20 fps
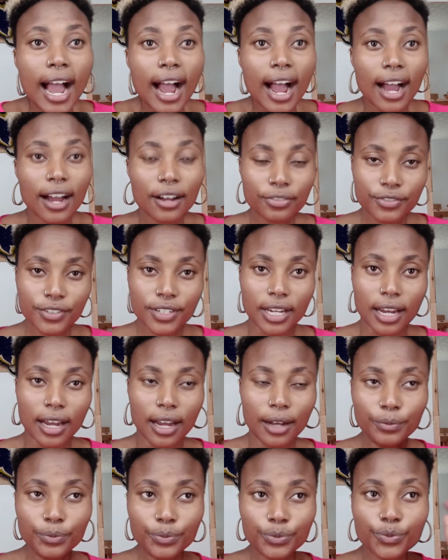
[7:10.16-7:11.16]

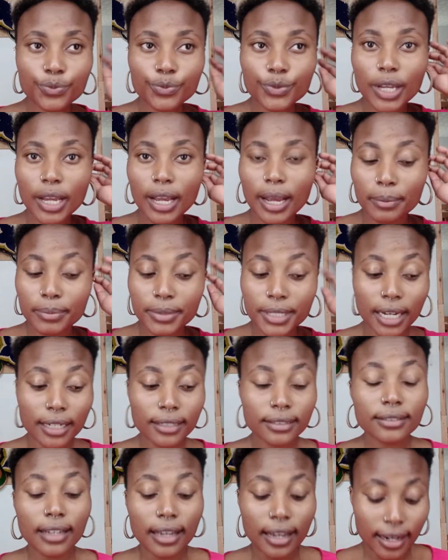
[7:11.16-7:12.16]
After I'm
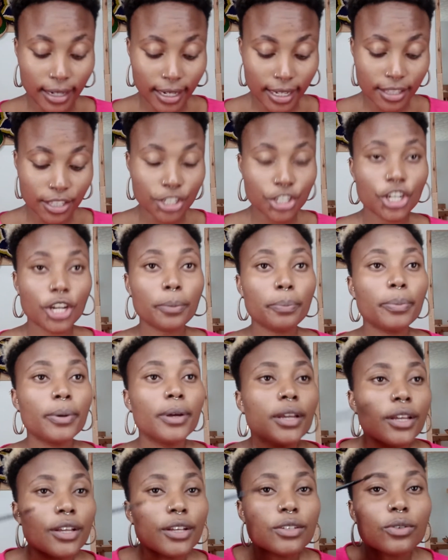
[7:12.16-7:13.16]
done, I like the shape,
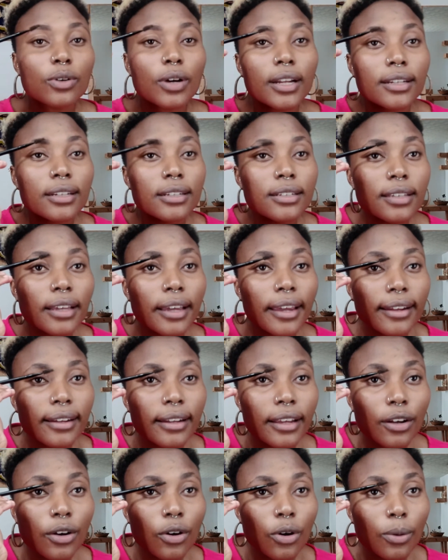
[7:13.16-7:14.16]
so at least again
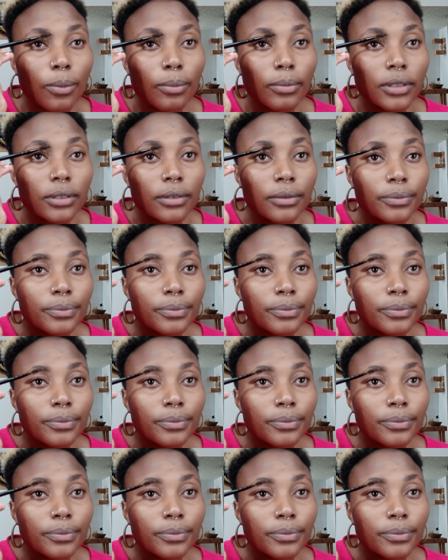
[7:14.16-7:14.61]
I comb.